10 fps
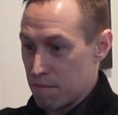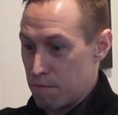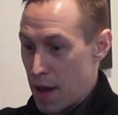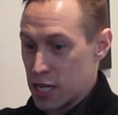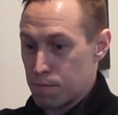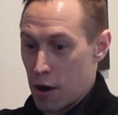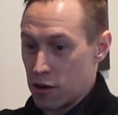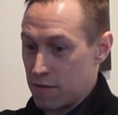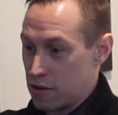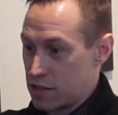best
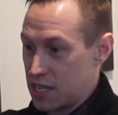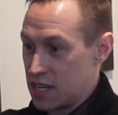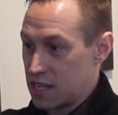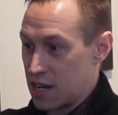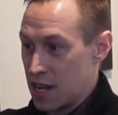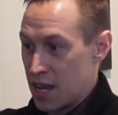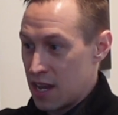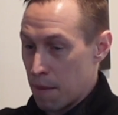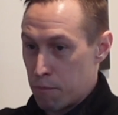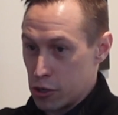part of your season
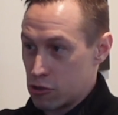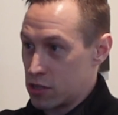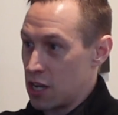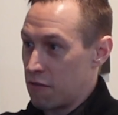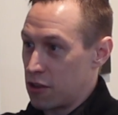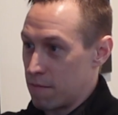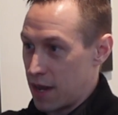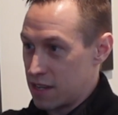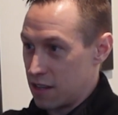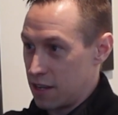and put yourself there
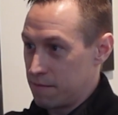mentally.